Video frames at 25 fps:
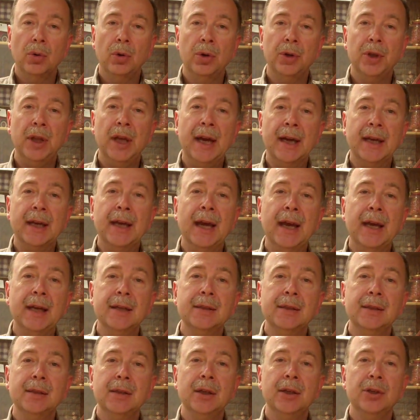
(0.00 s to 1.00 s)
Well, in that
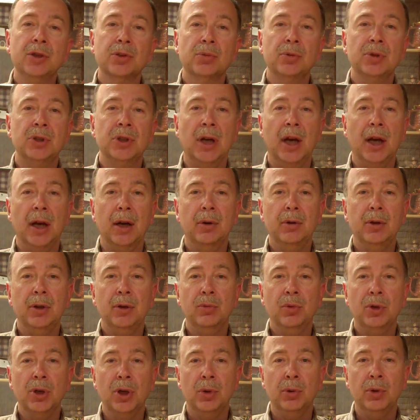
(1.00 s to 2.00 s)
case, each
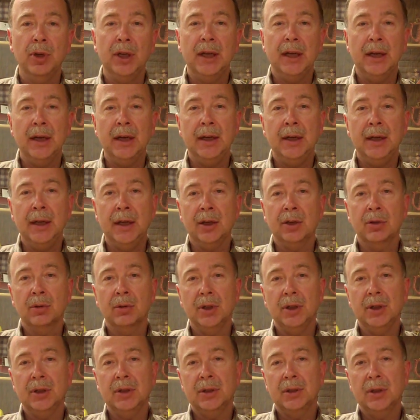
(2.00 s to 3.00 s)
retiree would only get an
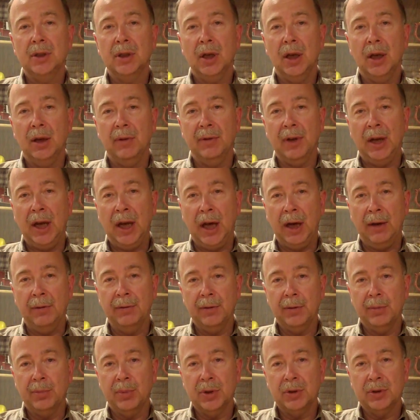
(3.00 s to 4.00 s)
increase of
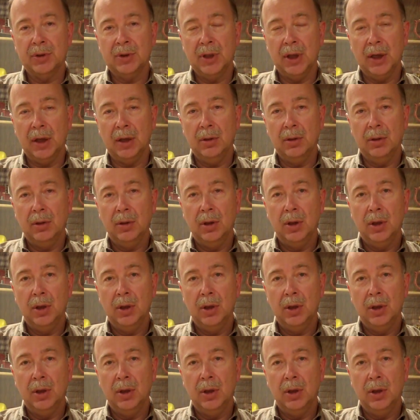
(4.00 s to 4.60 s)
0.5%.